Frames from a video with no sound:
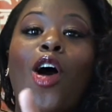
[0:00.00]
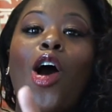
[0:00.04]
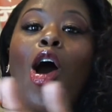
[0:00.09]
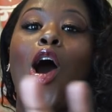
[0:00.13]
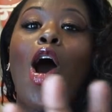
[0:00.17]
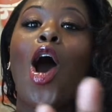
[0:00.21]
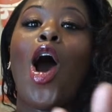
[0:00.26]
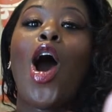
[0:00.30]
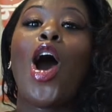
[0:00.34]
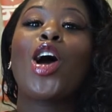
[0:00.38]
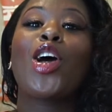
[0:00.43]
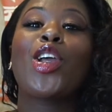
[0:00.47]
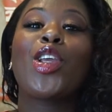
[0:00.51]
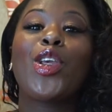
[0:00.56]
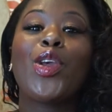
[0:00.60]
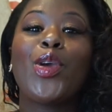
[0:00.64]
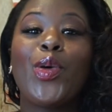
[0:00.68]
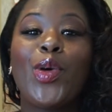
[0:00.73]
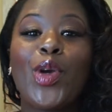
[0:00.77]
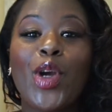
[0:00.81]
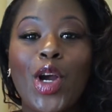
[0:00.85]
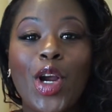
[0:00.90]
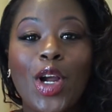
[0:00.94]
for all
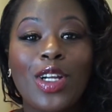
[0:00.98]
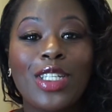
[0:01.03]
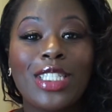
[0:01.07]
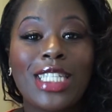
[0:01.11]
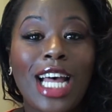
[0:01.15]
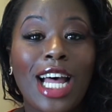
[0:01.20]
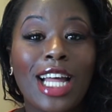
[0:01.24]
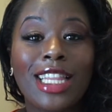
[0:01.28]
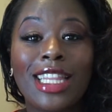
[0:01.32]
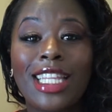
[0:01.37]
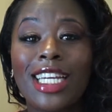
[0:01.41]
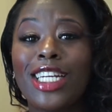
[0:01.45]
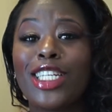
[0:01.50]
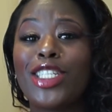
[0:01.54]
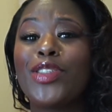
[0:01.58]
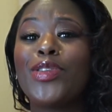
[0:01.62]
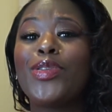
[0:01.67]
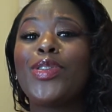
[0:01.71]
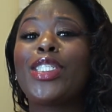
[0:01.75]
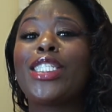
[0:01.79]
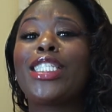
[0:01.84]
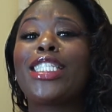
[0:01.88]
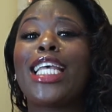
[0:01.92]
you girls out there,
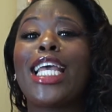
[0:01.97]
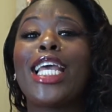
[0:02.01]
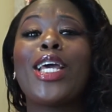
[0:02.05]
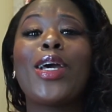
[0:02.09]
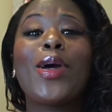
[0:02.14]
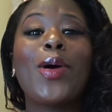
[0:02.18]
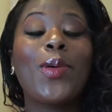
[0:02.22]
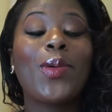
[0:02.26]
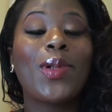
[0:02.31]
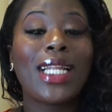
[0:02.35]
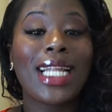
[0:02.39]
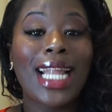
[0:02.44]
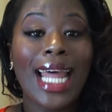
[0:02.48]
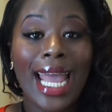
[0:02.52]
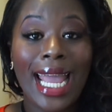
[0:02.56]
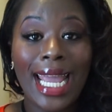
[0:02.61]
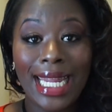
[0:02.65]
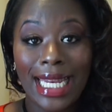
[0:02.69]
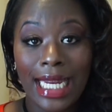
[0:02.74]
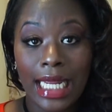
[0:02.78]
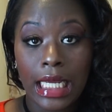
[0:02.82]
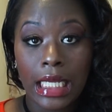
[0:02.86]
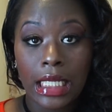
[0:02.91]
you single
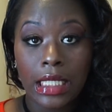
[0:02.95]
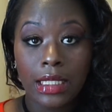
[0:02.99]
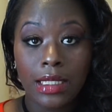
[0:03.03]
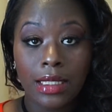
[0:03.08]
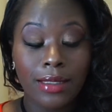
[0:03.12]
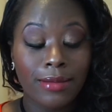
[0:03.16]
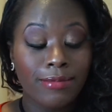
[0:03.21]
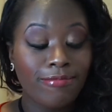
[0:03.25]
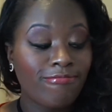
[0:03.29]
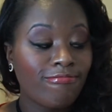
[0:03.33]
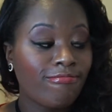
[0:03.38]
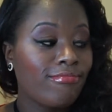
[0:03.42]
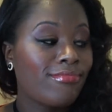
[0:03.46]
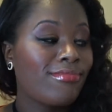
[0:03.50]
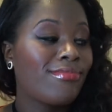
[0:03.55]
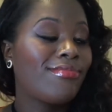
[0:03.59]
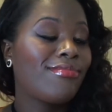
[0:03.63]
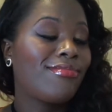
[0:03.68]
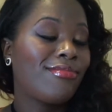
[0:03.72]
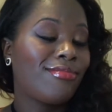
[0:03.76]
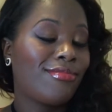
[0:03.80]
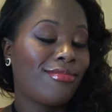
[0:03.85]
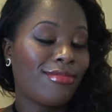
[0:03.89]
ladies,
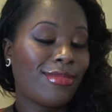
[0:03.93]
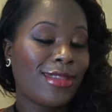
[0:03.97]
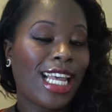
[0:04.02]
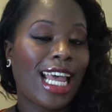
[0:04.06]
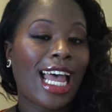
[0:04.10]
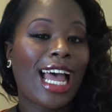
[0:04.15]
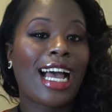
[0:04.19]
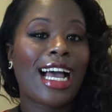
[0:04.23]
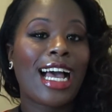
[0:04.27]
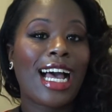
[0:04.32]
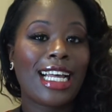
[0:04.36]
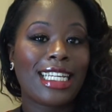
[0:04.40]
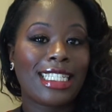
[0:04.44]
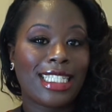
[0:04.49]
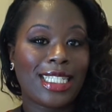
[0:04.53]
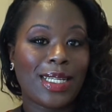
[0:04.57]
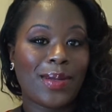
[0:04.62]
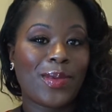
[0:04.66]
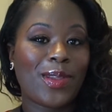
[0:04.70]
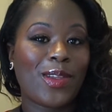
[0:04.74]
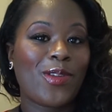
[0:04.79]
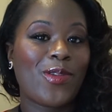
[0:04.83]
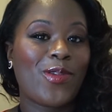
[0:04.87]
I got
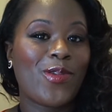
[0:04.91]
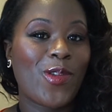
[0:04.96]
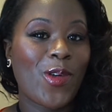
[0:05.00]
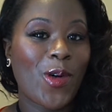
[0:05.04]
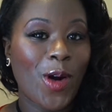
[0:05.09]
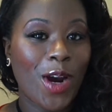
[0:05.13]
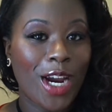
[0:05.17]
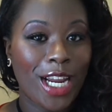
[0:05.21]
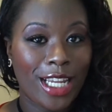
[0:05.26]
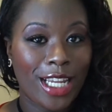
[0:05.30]
something for